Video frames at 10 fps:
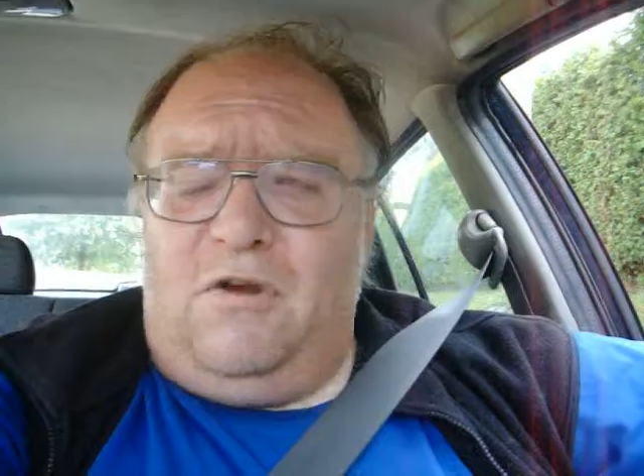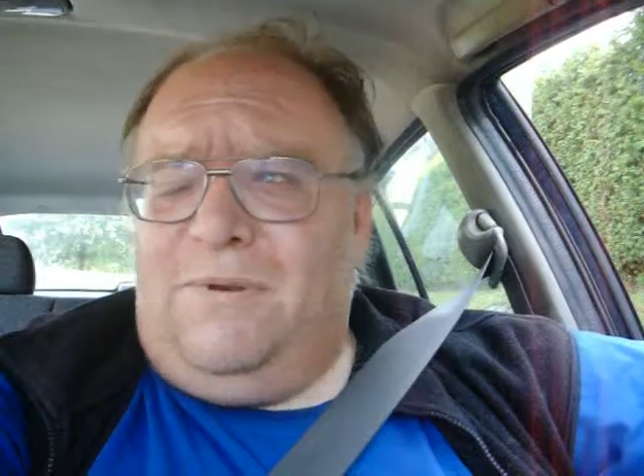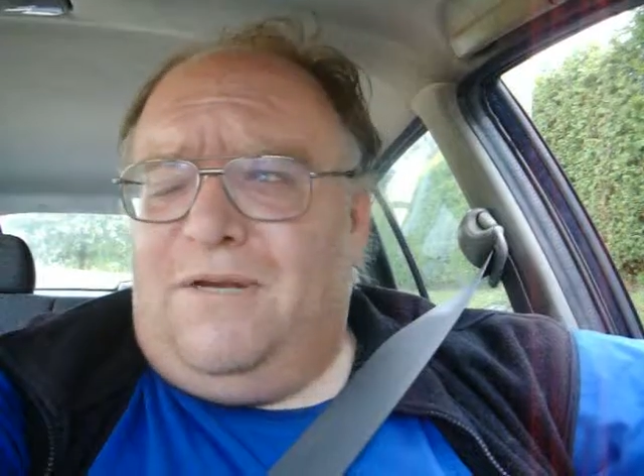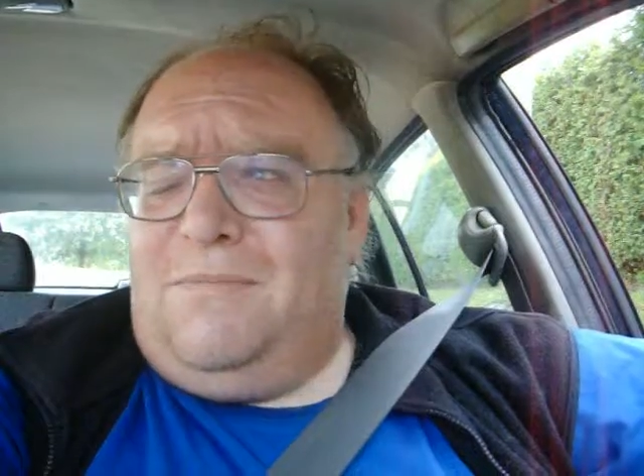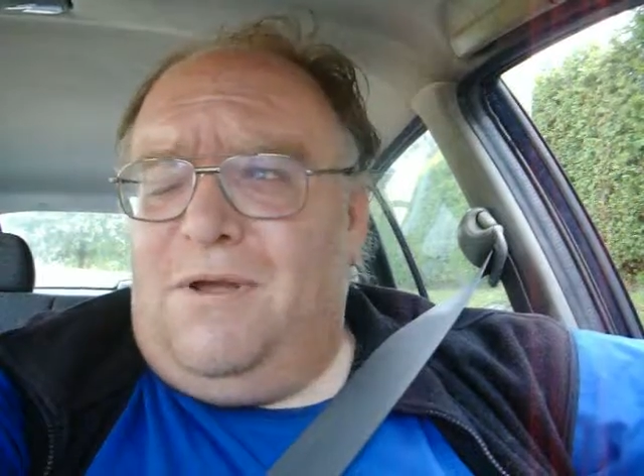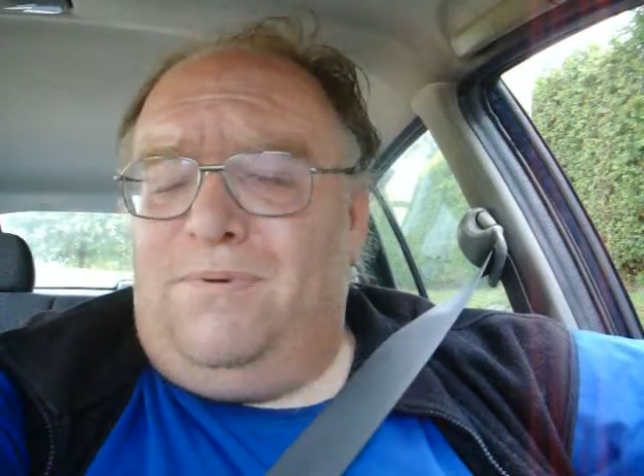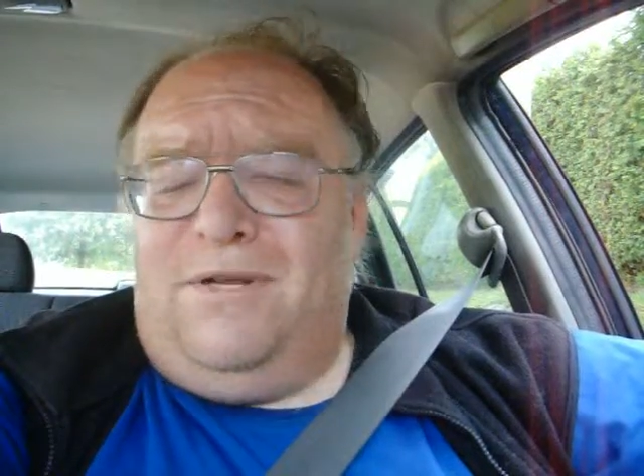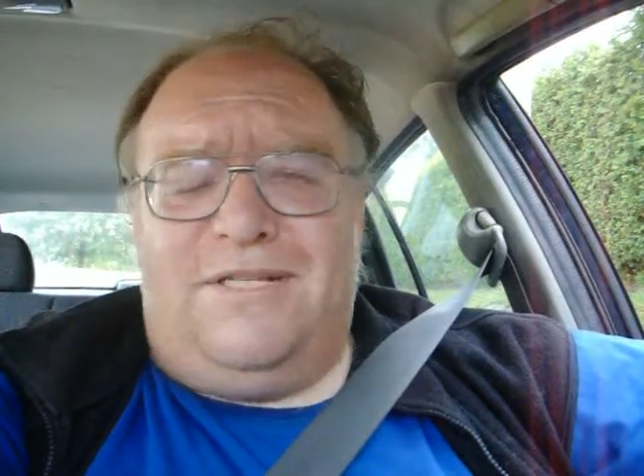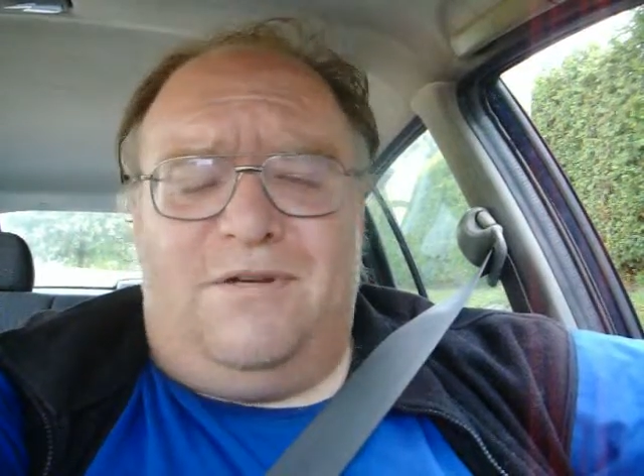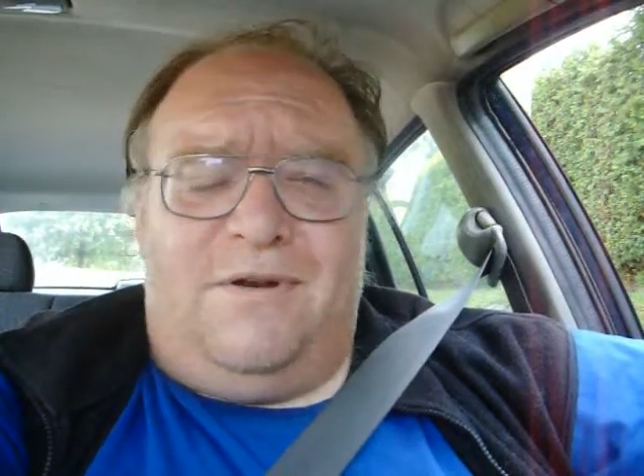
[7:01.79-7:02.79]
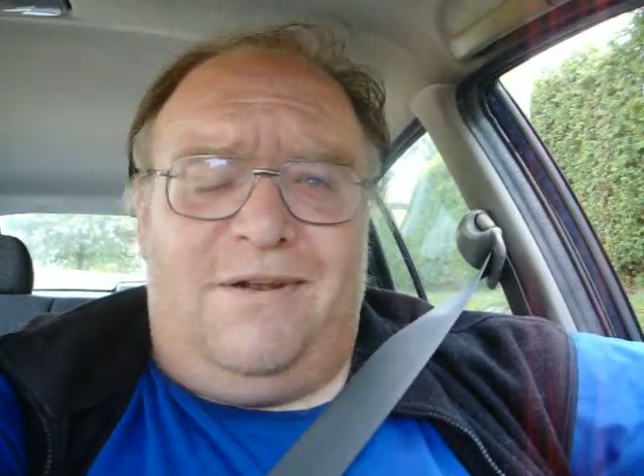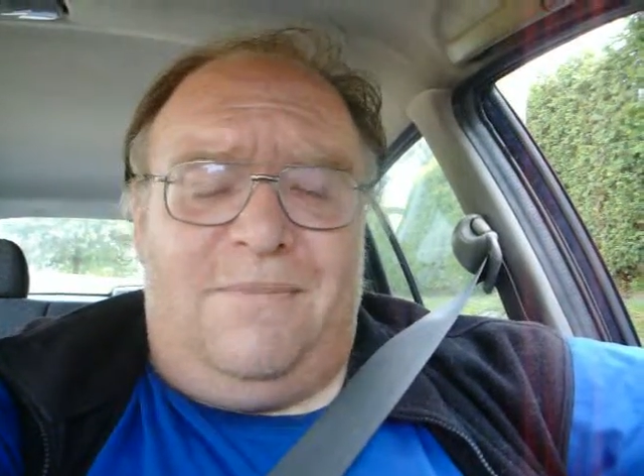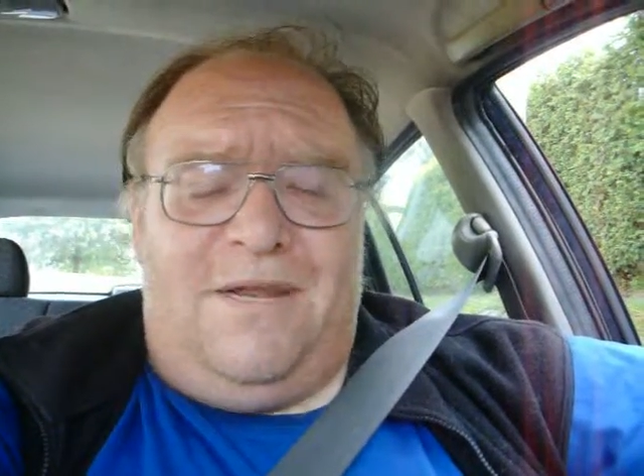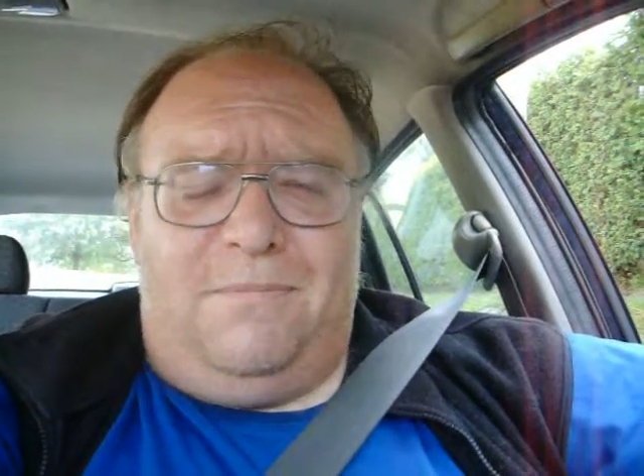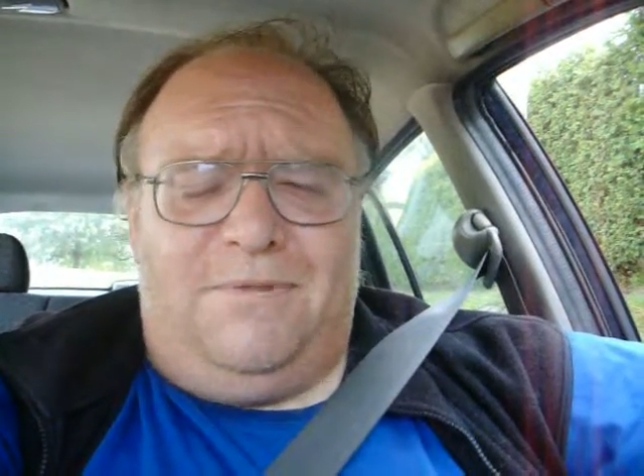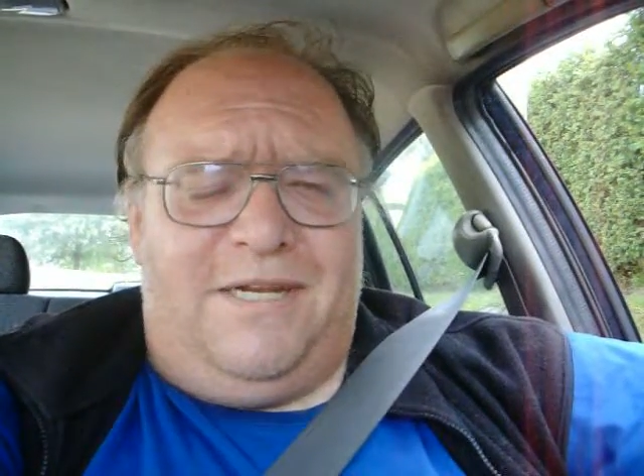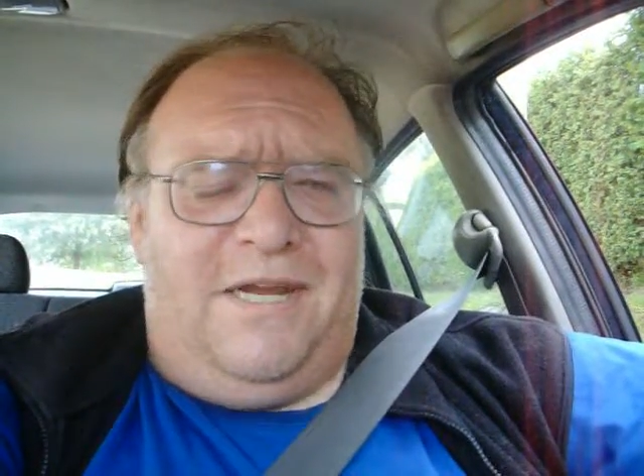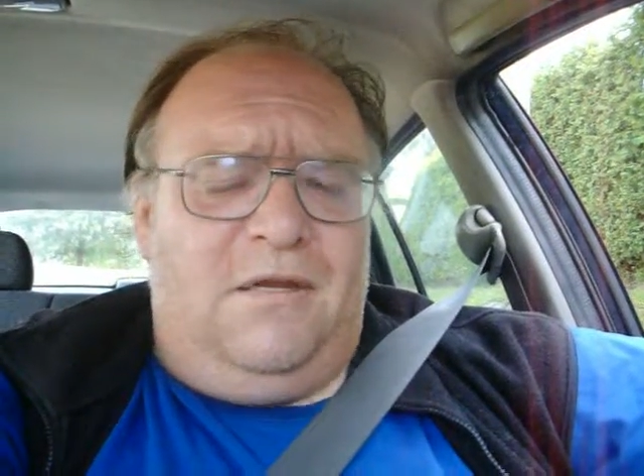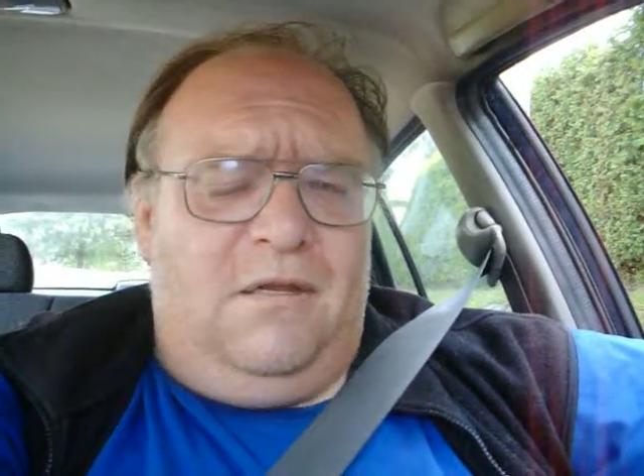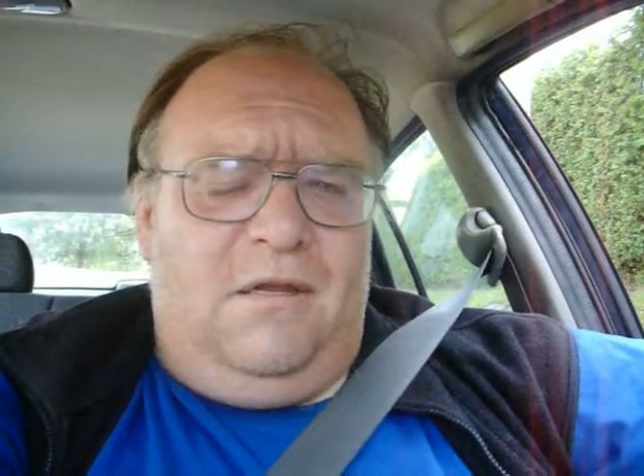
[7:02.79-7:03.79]
go pick him up because he wanted to meet up
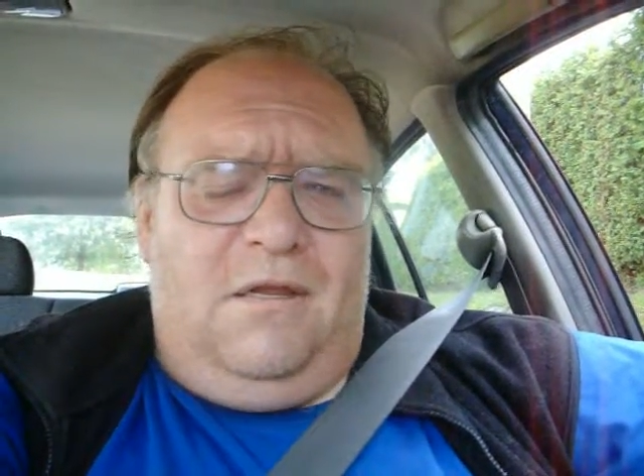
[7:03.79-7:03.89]
today.